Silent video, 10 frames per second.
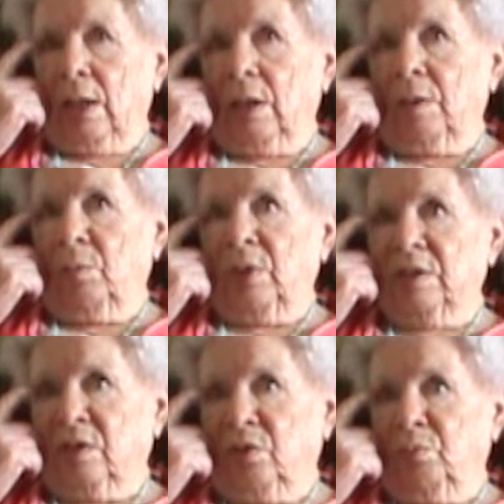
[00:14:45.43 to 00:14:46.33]
It
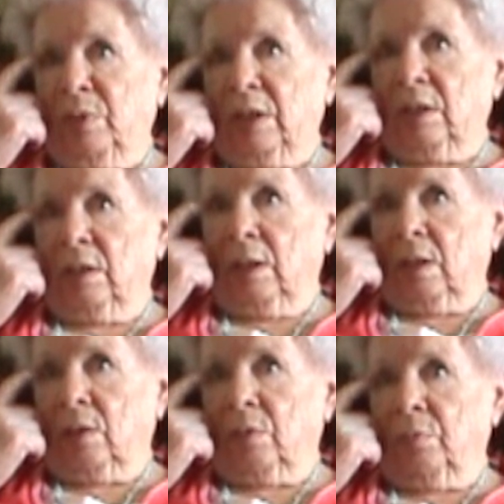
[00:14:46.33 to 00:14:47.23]
must have been
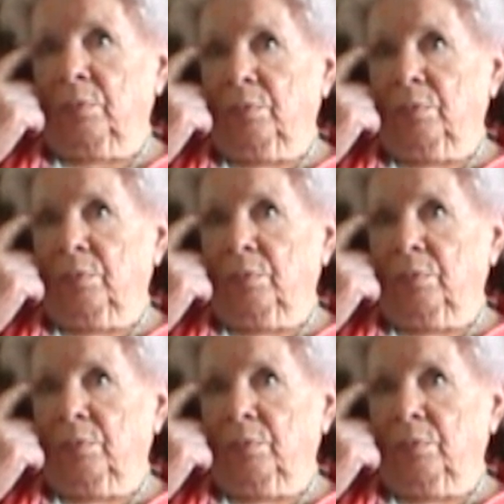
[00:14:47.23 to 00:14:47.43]
um,